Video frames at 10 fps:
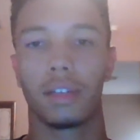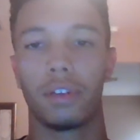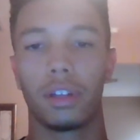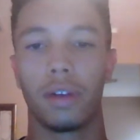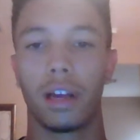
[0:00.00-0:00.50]
I feel
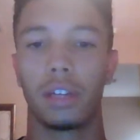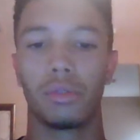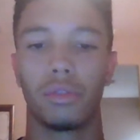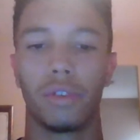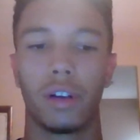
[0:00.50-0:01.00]
like the
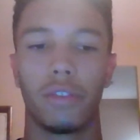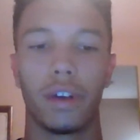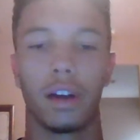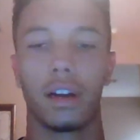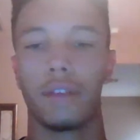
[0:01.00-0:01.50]
rankings were very
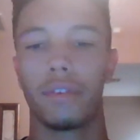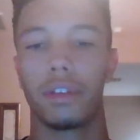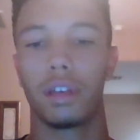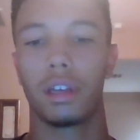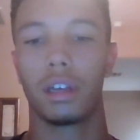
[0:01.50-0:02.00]
fair and
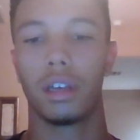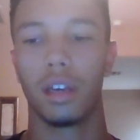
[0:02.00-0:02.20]
everything.